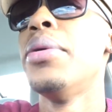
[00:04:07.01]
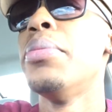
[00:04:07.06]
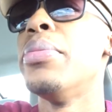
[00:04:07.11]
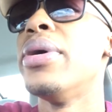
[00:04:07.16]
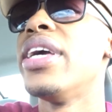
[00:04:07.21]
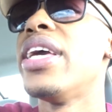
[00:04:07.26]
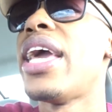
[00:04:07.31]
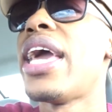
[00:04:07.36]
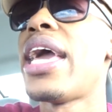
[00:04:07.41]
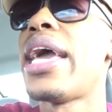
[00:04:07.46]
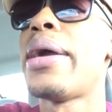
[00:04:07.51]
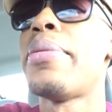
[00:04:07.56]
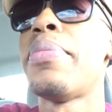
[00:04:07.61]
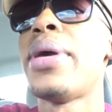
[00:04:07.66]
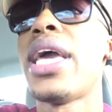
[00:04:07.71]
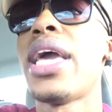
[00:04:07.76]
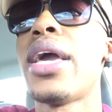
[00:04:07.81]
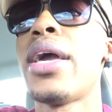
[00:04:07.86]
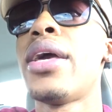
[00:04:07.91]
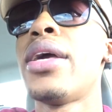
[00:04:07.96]
but yeah,
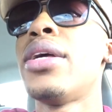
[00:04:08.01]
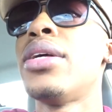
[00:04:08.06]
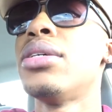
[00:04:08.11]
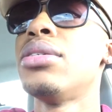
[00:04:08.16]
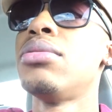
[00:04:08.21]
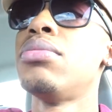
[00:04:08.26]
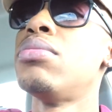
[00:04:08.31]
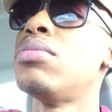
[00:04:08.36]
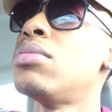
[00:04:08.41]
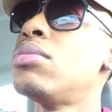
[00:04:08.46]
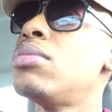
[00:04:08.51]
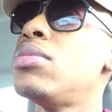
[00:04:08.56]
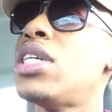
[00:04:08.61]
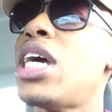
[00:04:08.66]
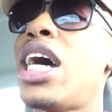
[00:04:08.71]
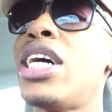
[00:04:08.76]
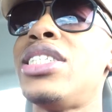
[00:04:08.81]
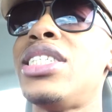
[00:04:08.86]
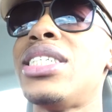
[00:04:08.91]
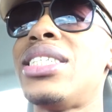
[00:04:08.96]
man,
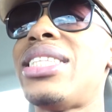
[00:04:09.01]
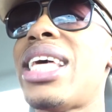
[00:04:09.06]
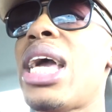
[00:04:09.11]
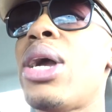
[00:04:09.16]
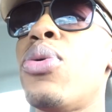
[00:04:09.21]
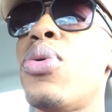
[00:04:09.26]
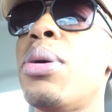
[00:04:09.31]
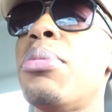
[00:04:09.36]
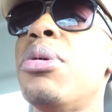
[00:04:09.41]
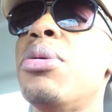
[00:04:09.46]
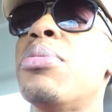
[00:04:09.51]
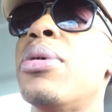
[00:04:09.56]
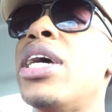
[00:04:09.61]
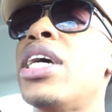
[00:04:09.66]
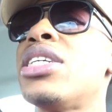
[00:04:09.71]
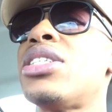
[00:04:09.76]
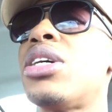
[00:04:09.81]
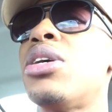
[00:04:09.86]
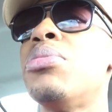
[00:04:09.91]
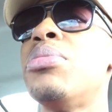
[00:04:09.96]
y'all just stay with me,
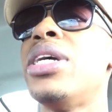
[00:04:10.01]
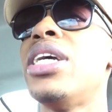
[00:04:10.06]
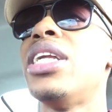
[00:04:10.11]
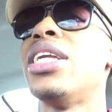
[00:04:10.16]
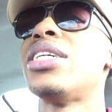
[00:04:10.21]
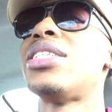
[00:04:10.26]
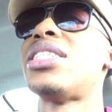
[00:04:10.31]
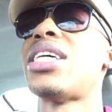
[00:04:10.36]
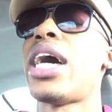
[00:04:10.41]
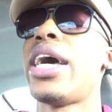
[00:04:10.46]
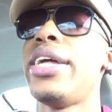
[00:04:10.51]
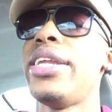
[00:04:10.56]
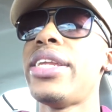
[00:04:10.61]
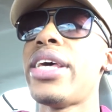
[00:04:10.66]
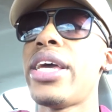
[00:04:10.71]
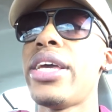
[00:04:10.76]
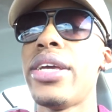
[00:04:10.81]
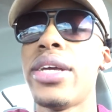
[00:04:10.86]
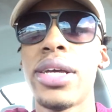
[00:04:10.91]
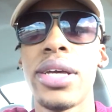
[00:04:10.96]
man. It's gonna be an exciting
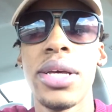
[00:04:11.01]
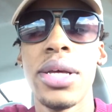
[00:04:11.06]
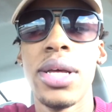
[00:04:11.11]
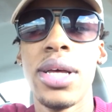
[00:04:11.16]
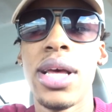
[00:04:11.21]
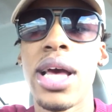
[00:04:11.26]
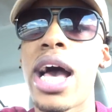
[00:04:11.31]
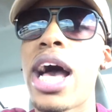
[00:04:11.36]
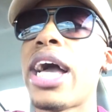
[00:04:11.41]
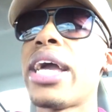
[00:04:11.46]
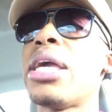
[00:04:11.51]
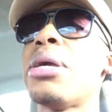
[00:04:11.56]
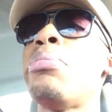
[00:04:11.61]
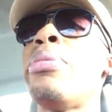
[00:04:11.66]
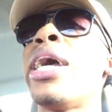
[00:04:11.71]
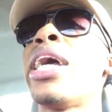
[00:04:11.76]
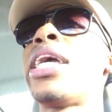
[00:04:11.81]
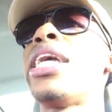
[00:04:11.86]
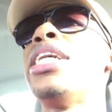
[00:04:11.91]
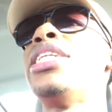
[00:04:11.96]
day. I get
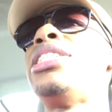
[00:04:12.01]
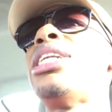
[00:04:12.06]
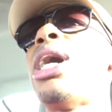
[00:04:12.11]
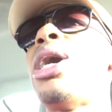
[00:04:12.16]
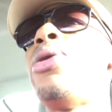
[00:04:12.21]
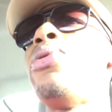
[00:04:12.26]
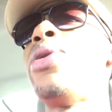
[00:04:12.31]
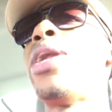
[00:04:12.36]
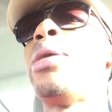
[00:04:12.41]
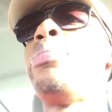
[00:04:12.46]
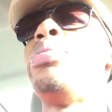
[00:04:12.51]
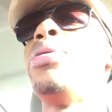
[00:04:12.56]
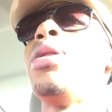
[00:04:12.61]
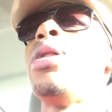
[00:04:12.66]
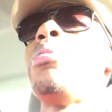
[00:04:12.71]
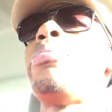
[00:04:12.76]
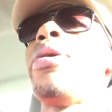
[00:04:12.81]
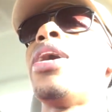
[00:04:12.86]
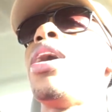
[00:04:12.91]
back at y'all when I pull up